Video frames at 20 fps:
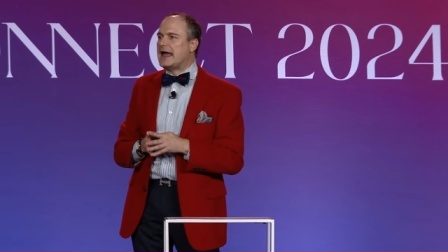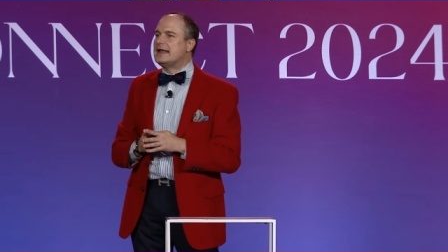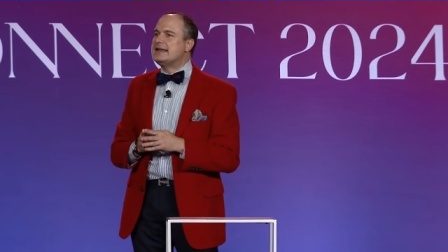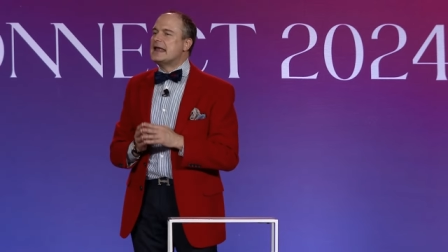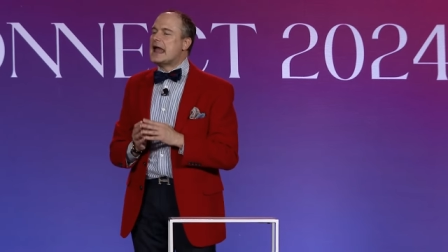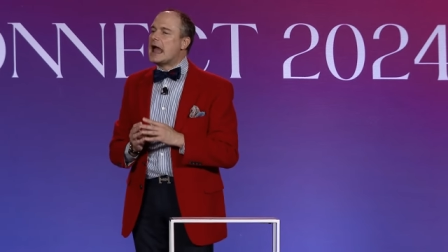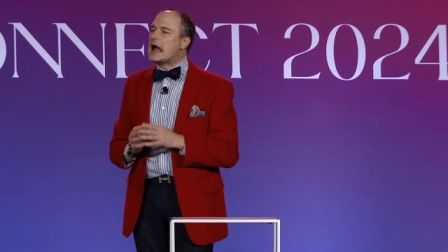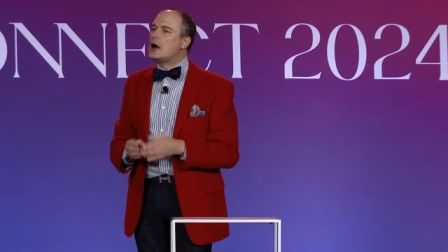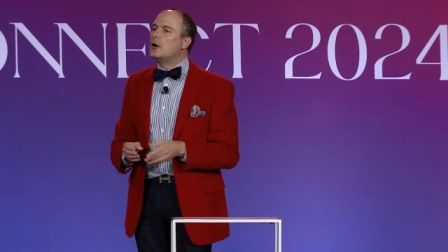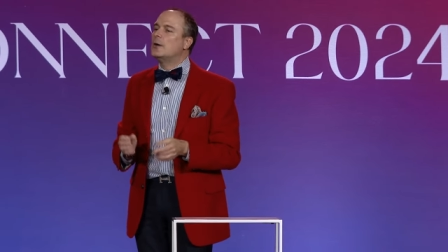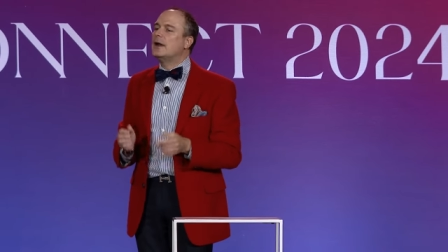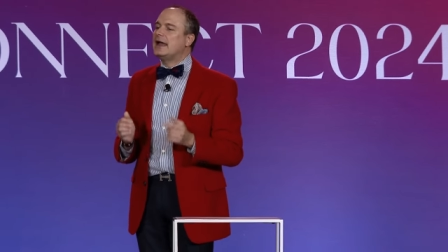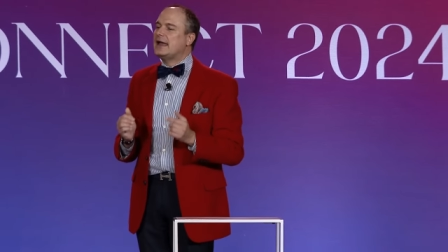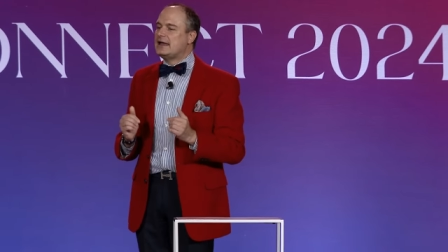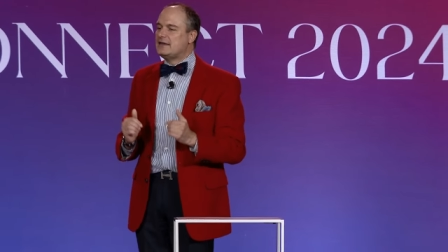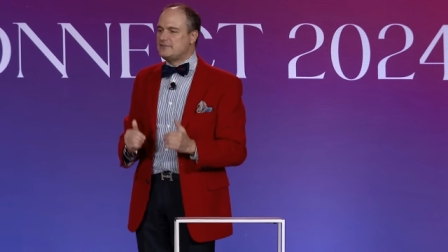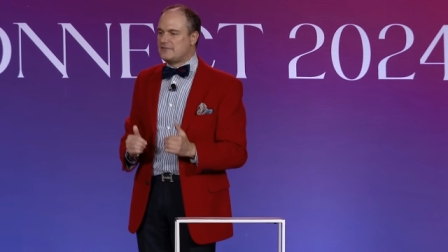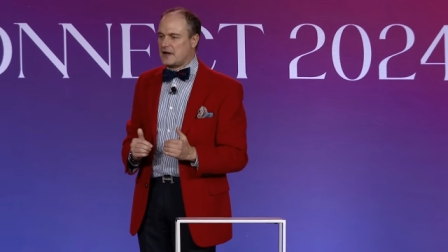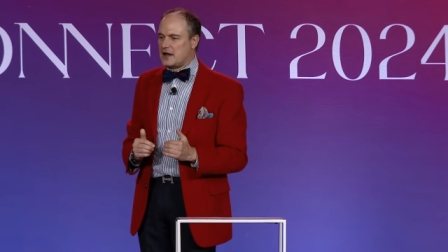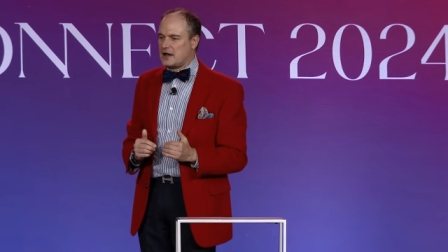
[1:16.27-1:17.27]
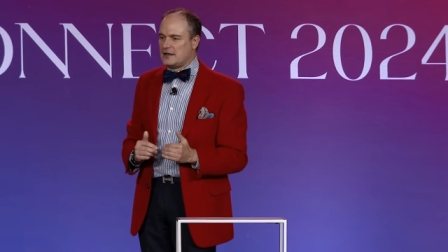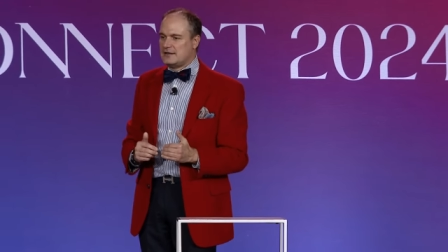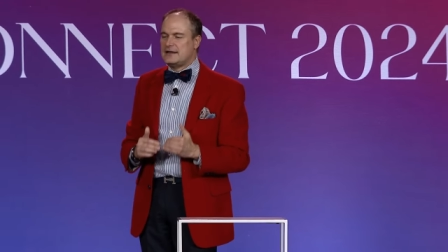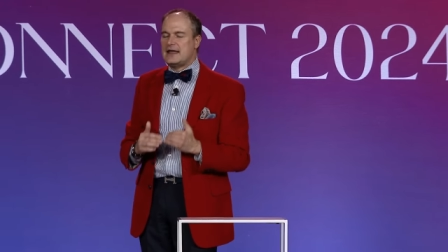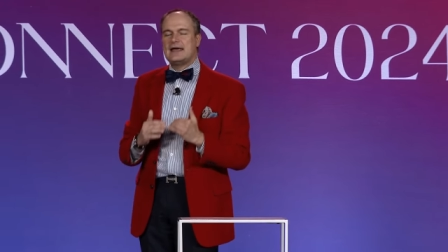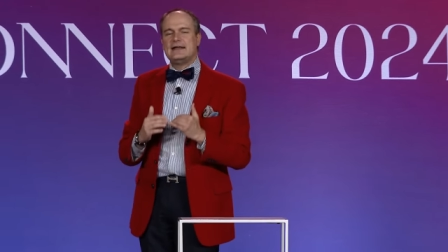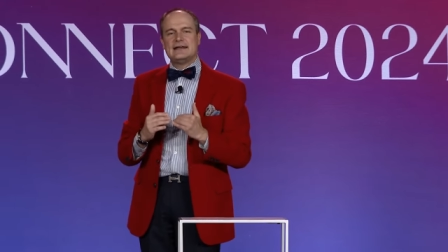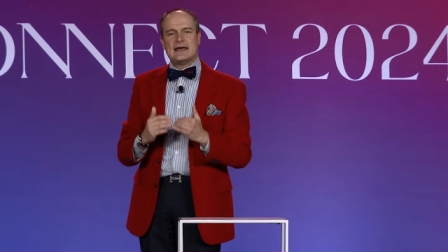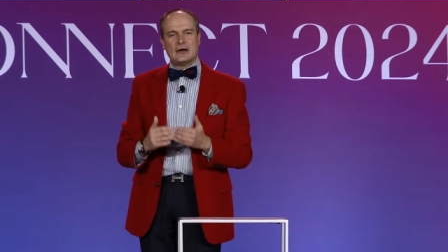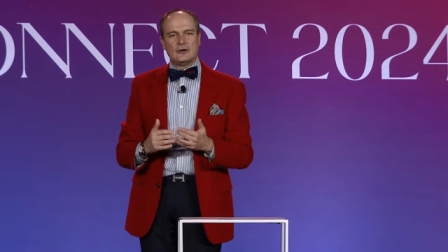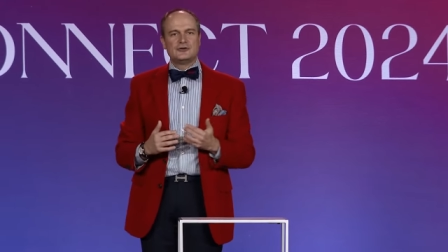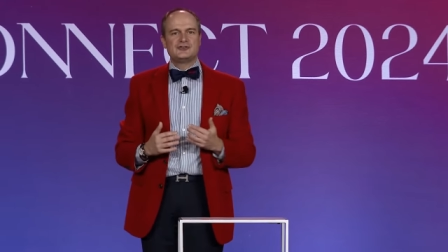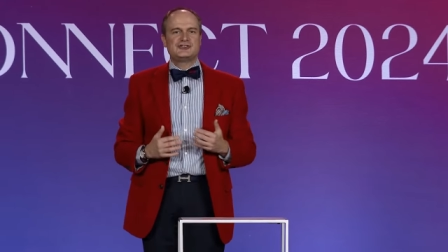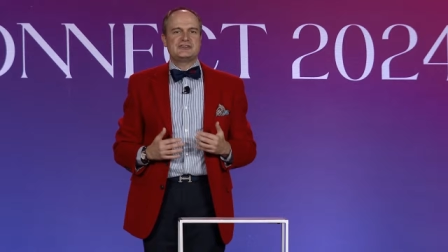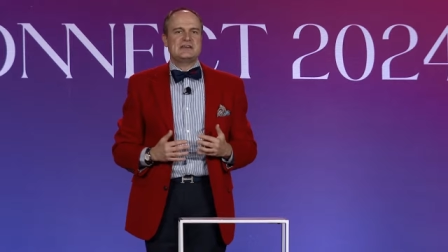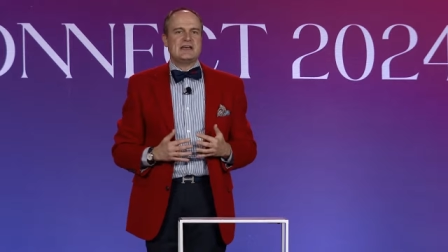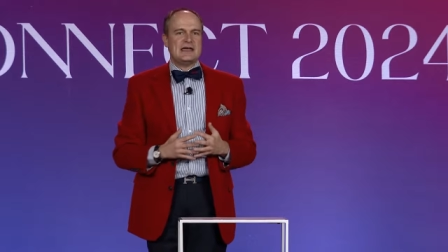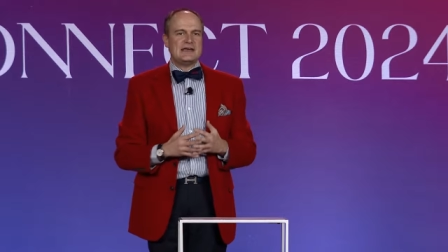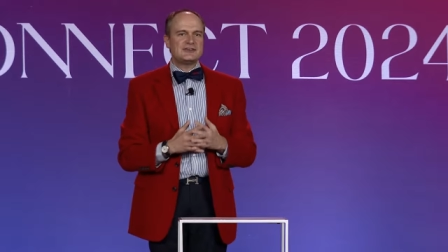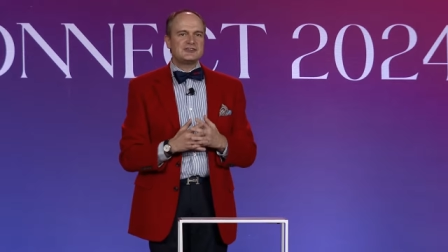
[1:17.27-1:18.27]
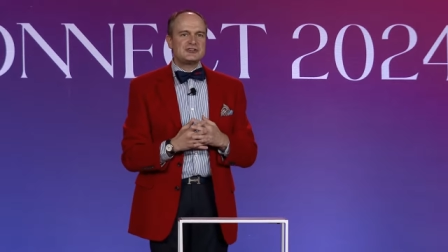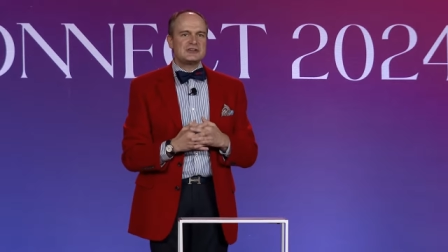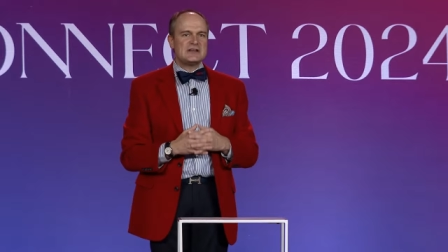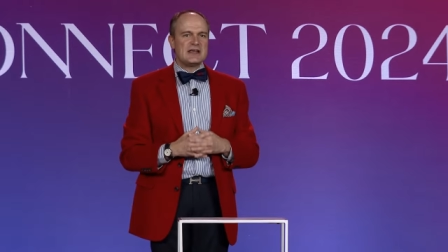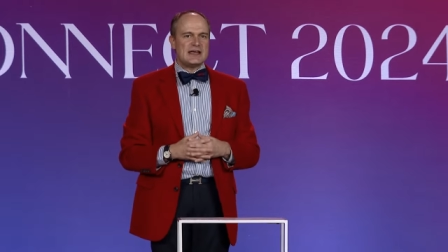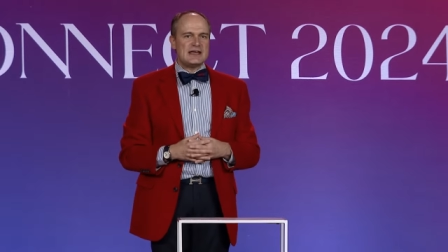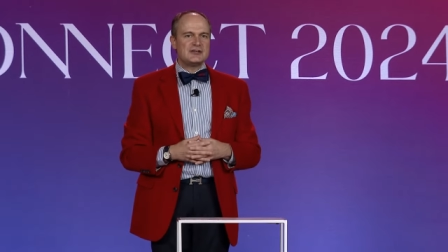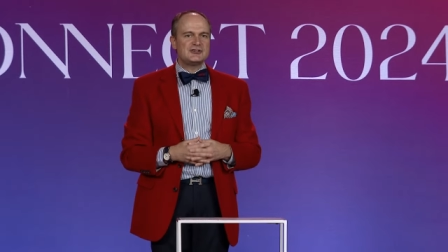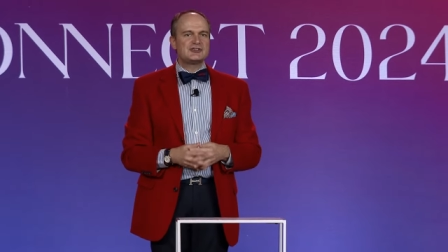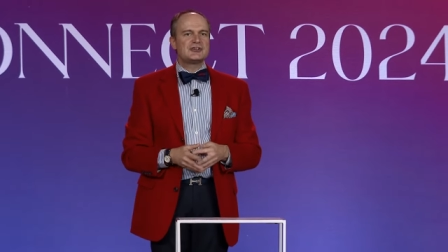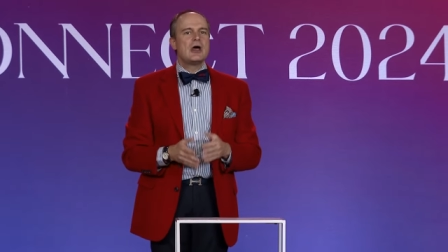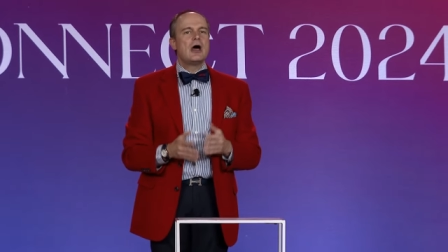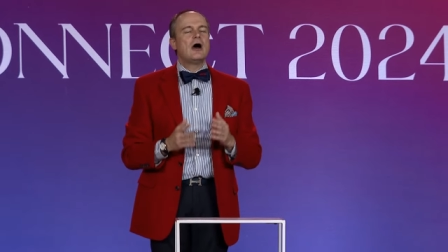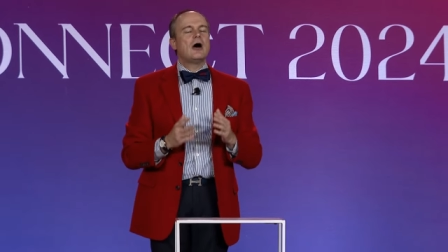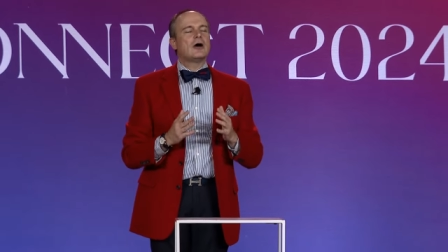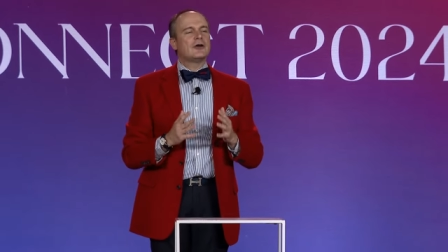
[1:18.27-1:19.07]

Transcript: and how Avon and LGH&H